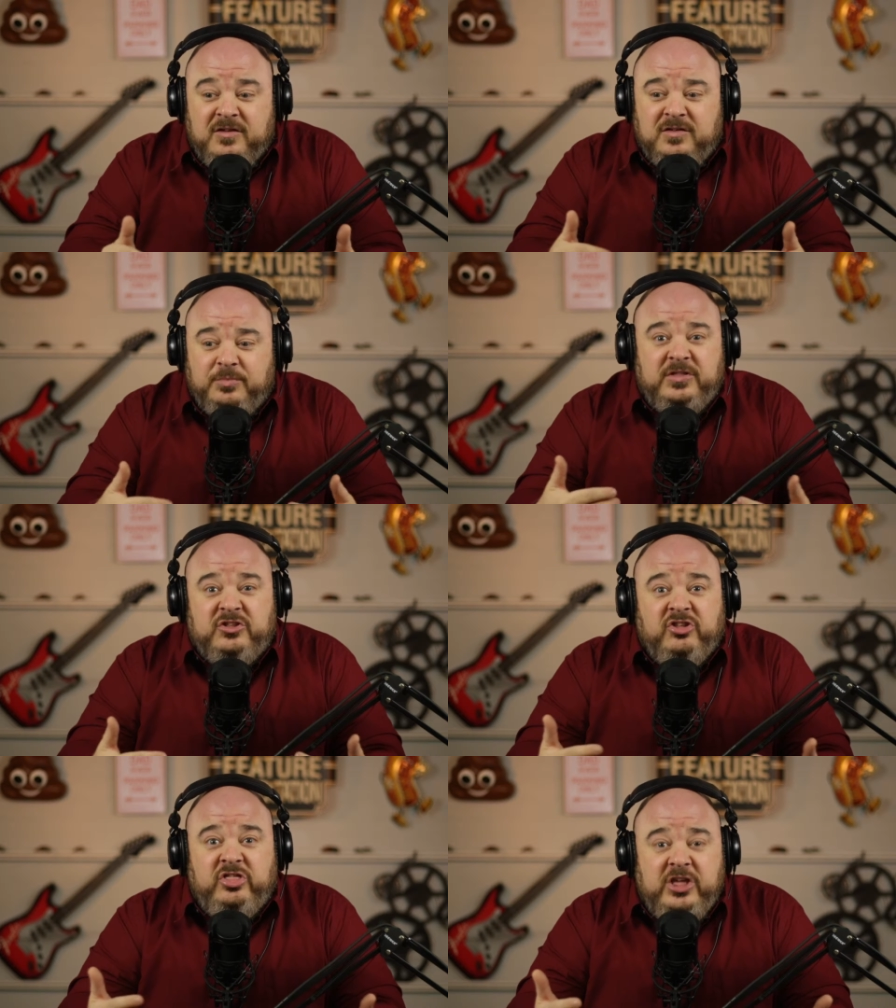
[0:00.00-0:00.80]
something
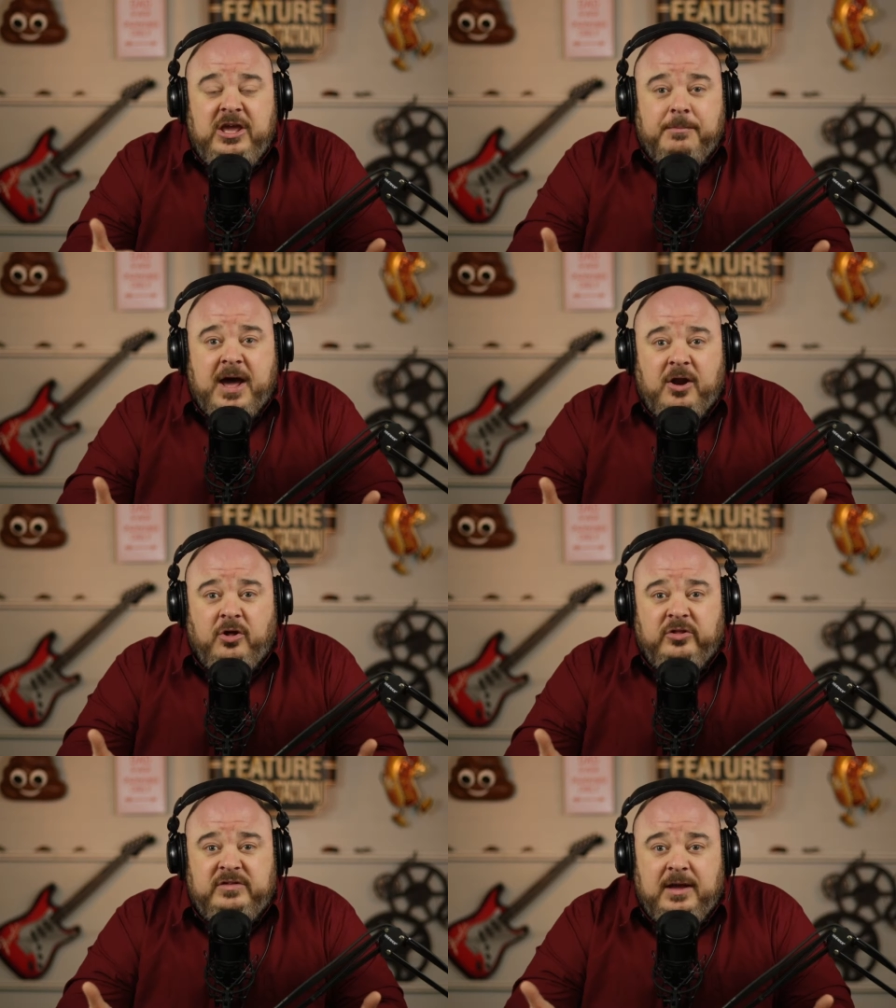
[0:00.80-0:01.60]
that you think about
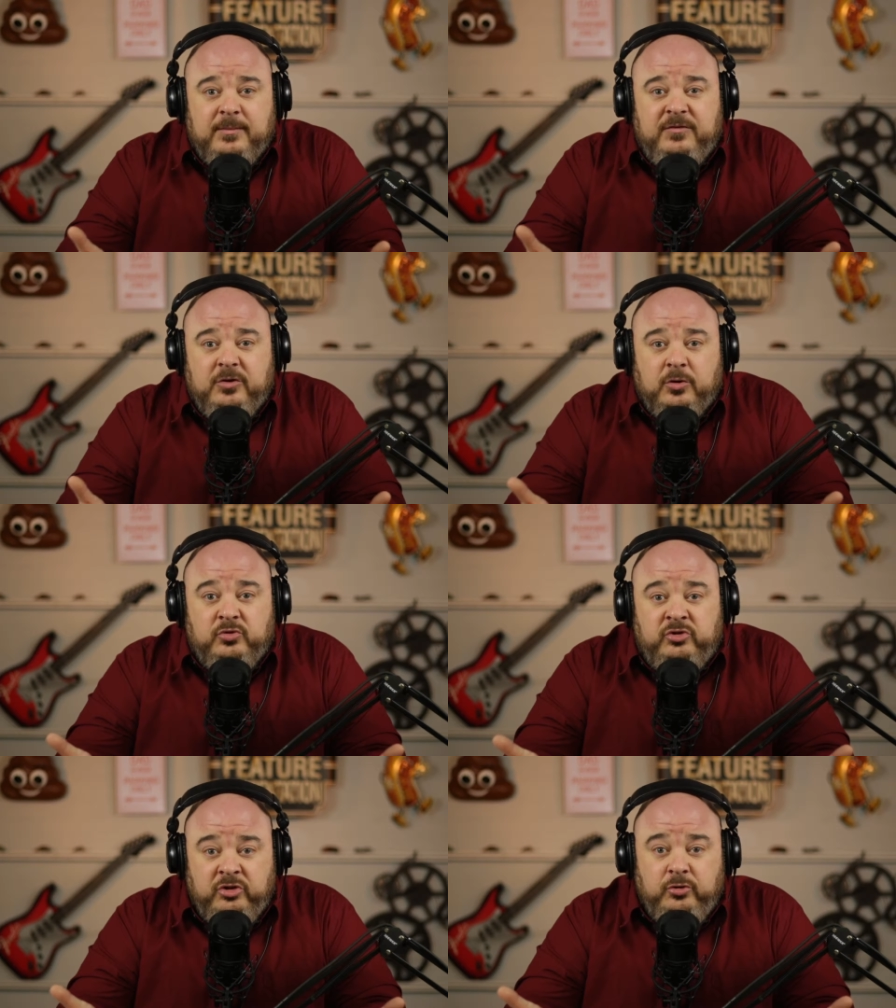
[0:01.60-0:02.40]
all the time if you
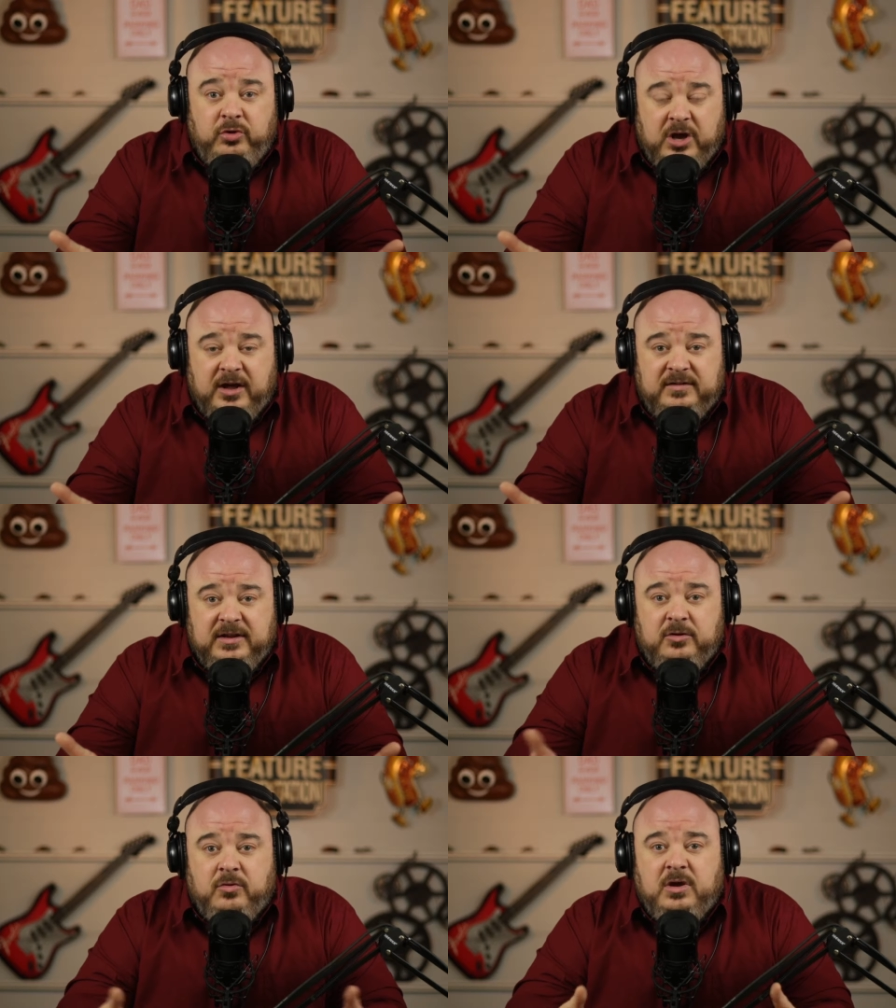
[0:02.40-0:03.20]
don't do
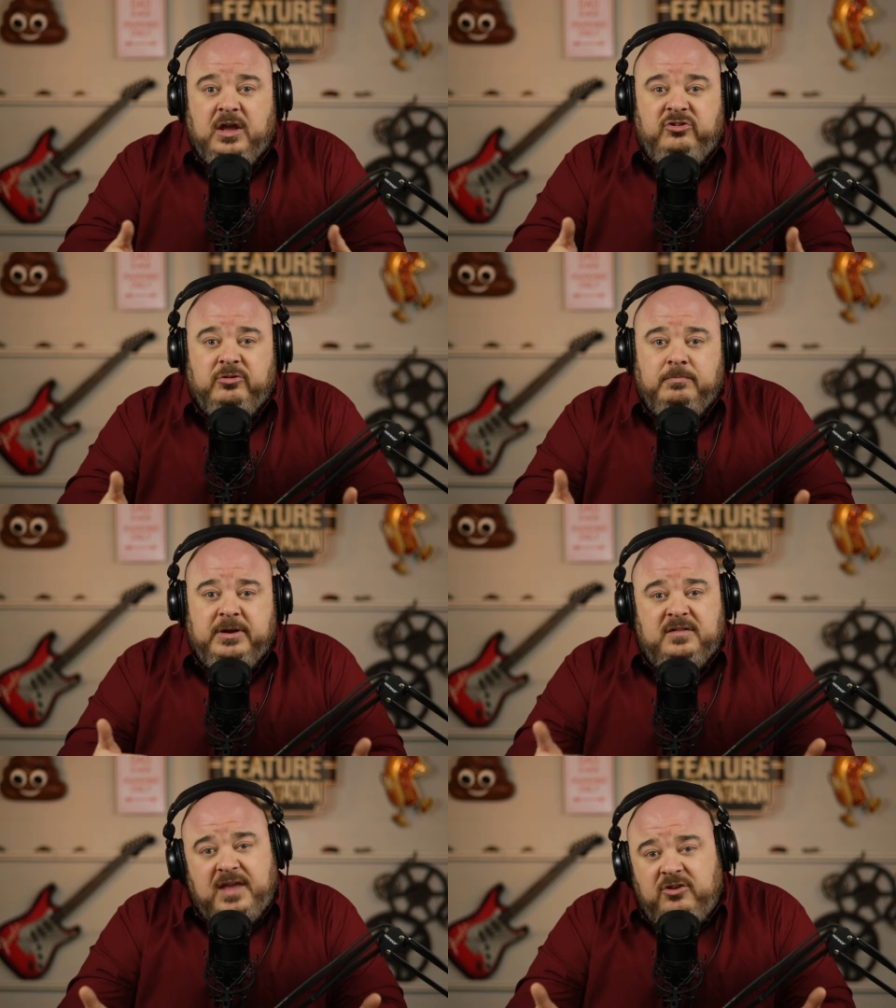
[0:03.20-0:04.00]
content creation,
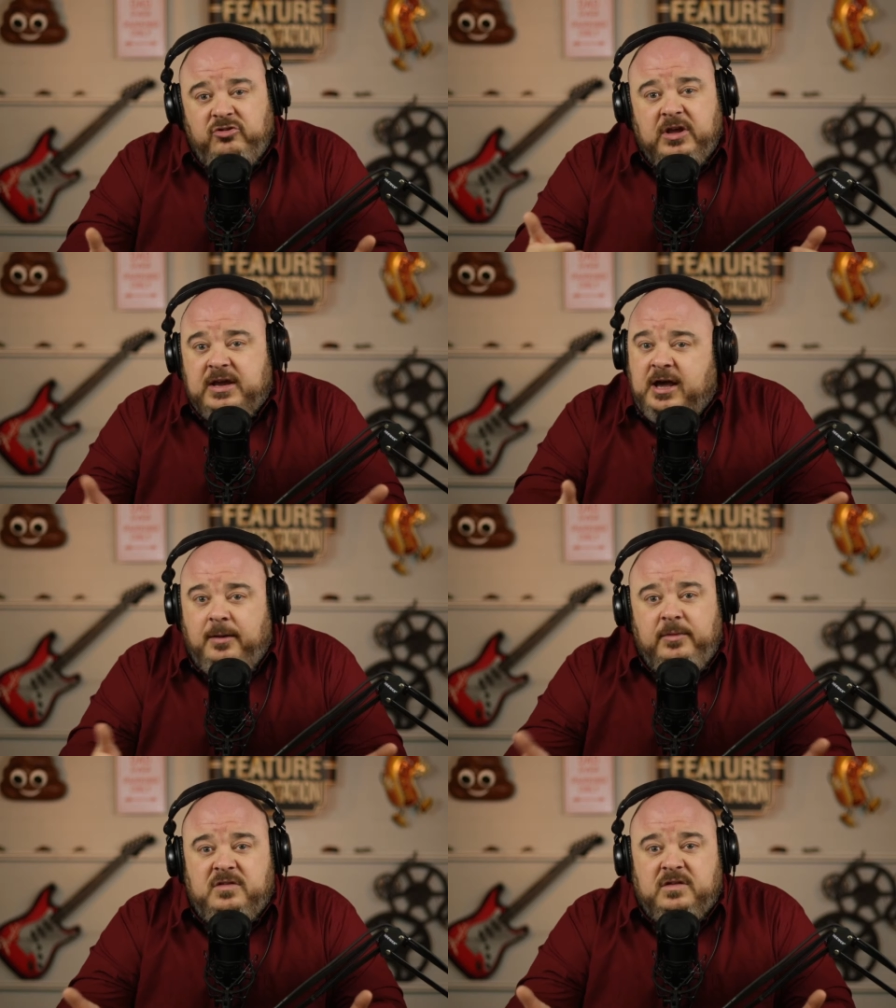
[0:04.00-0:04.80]
but it's actually a
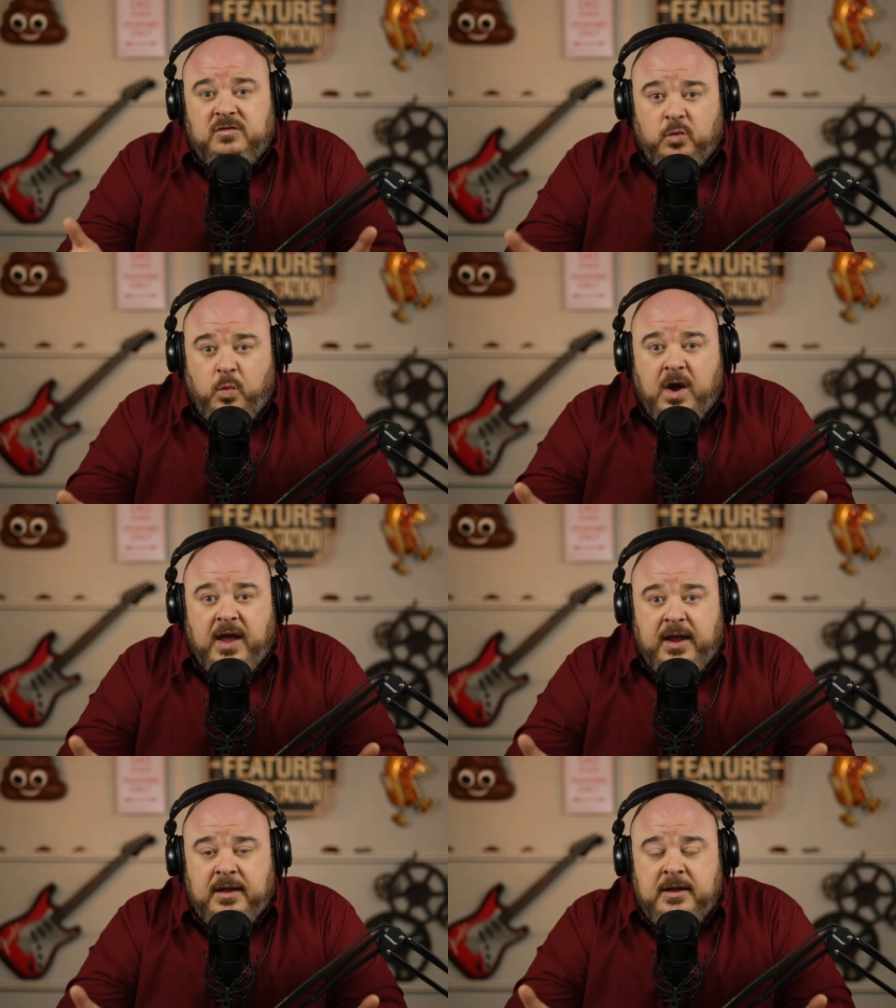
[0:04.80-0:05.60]
common sense
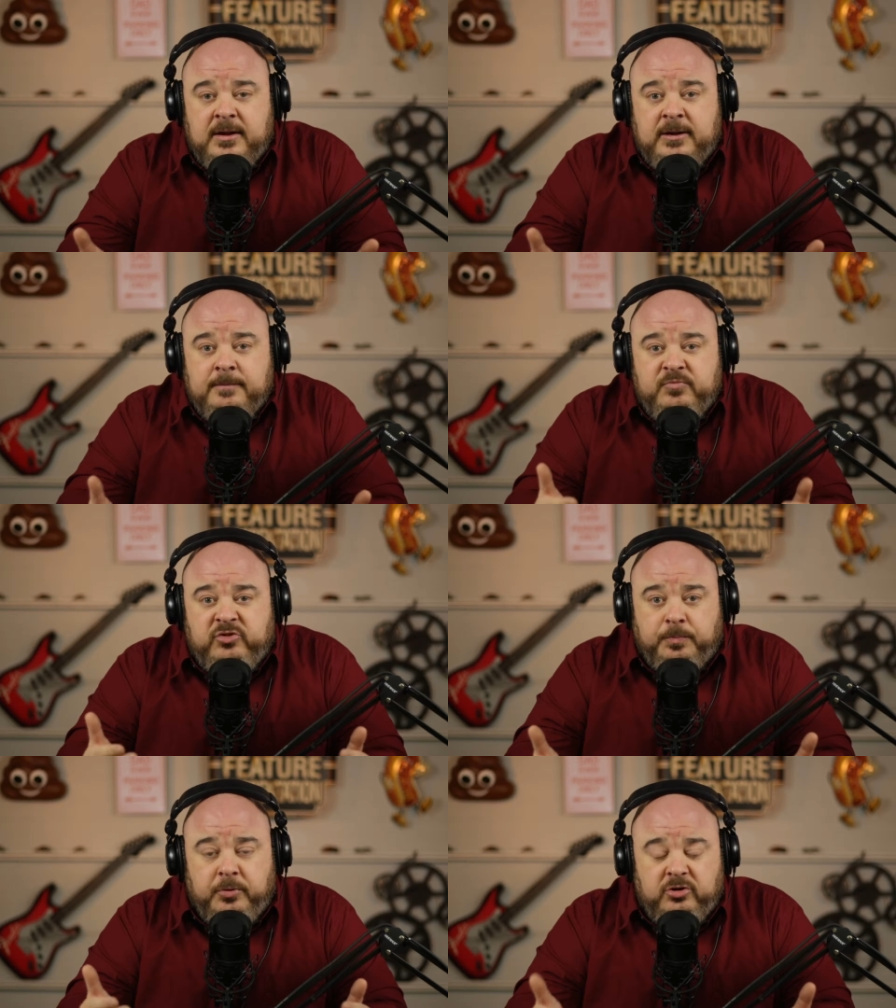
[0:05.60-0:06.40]
way
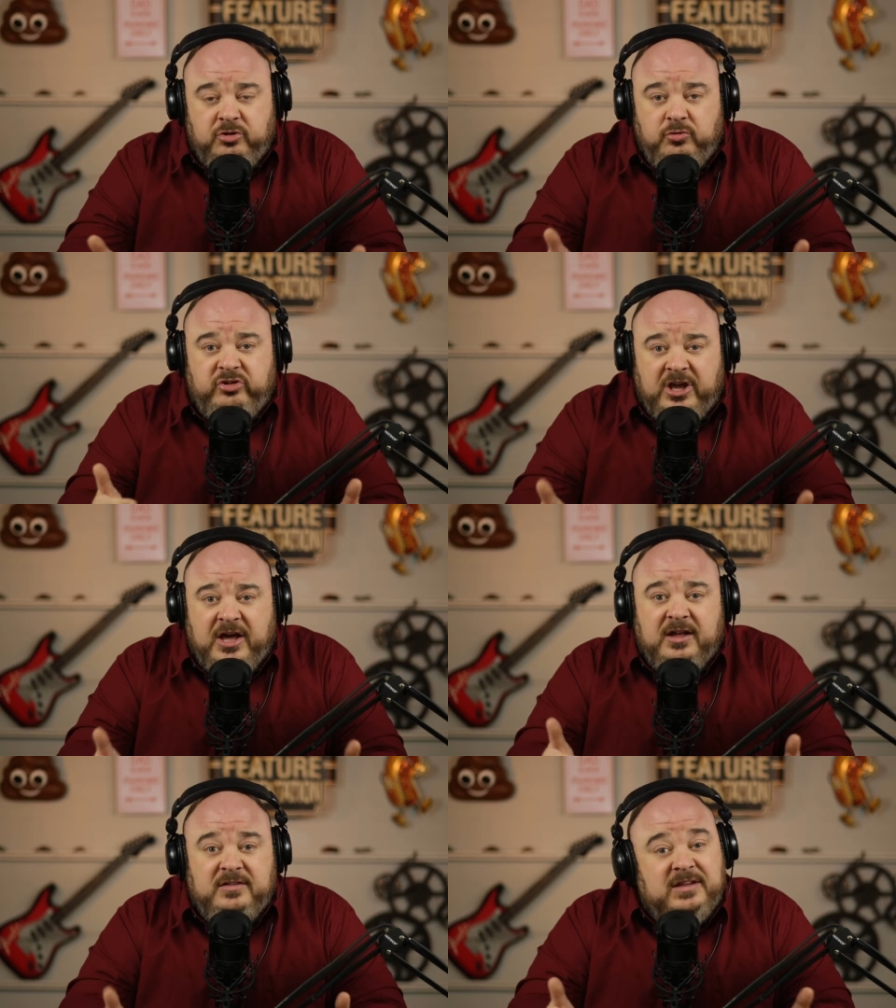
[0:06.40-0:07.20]
to produce
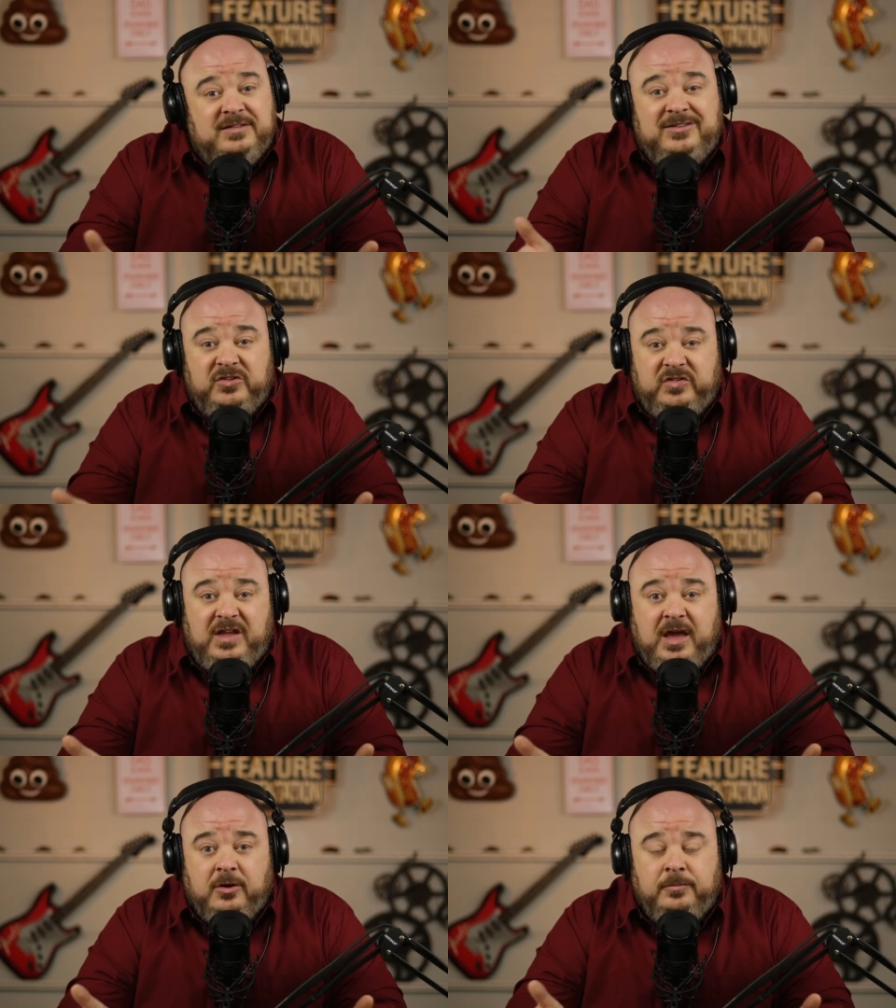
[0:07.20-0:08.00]
content to
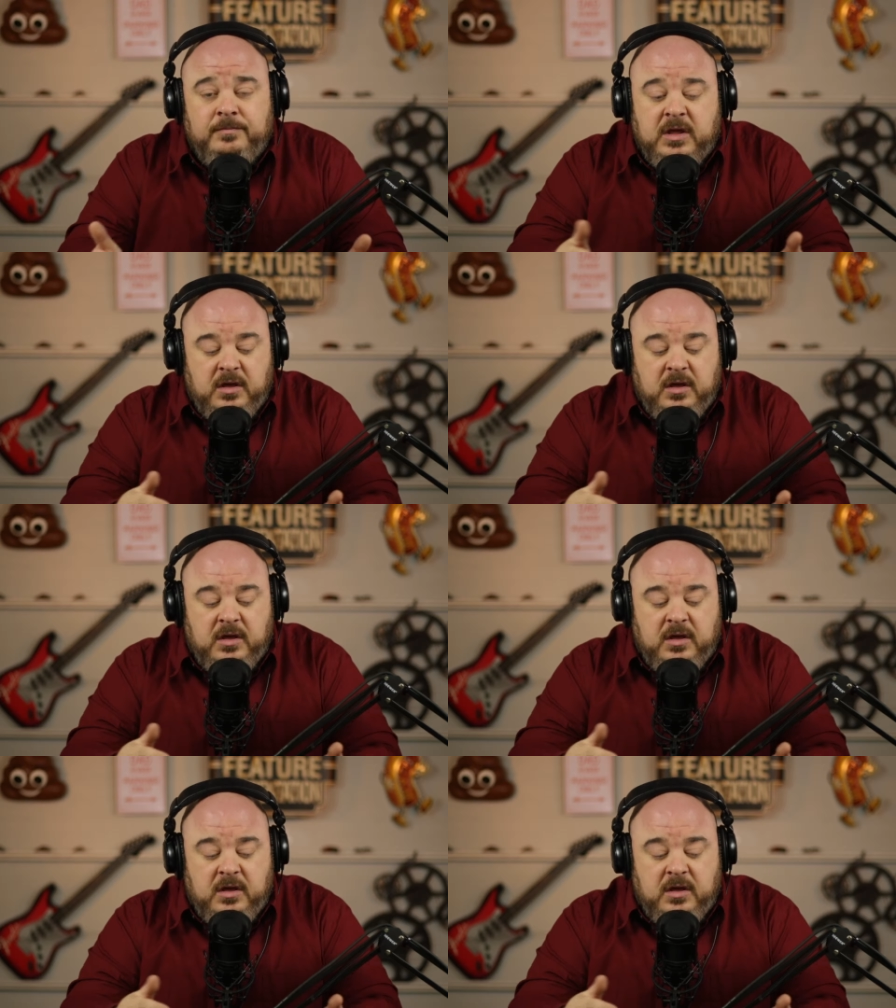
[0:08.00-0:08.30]
scale.